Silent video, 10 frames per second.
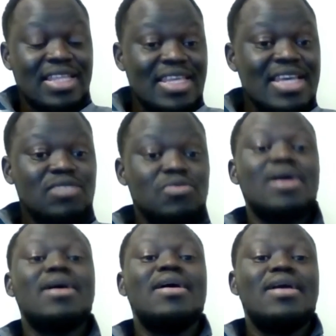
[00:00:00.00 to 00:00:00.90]
There's
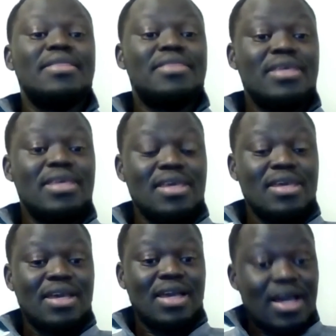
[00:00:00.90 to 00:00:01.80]
where the
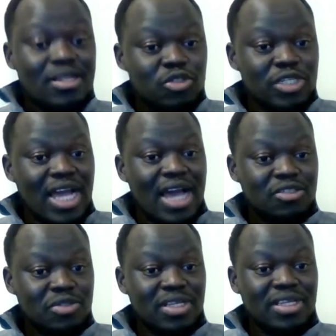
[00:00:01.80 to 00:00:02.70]
country
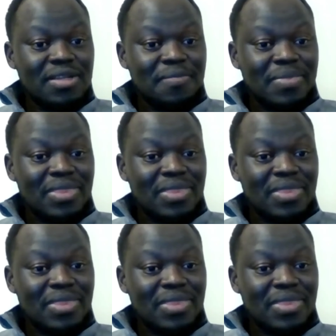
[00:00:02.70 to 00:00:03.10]
actually